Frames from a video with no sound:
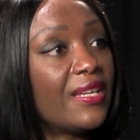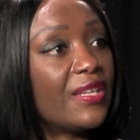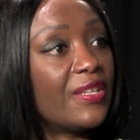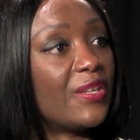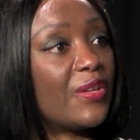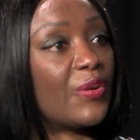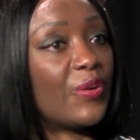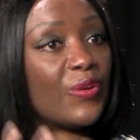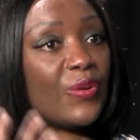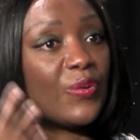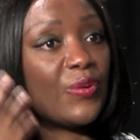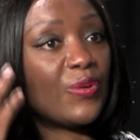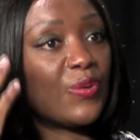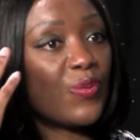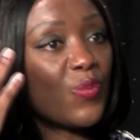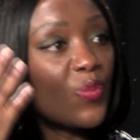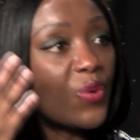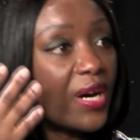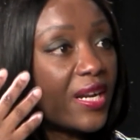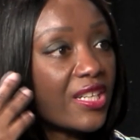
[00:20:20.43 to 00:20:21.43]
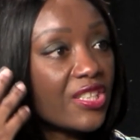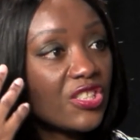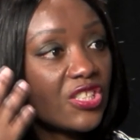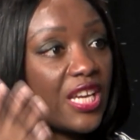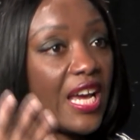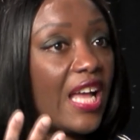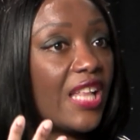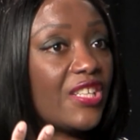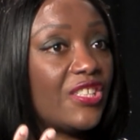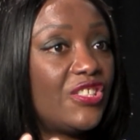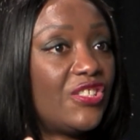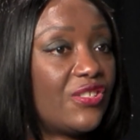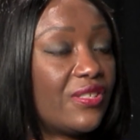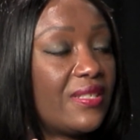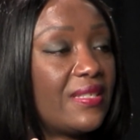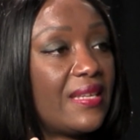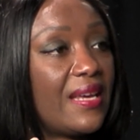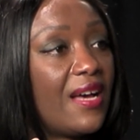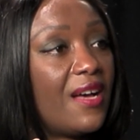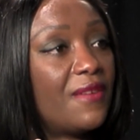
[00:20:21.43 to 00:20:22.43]
you want to challenge
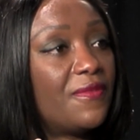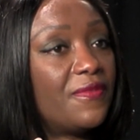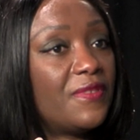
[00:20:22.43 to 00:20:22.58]
yourself.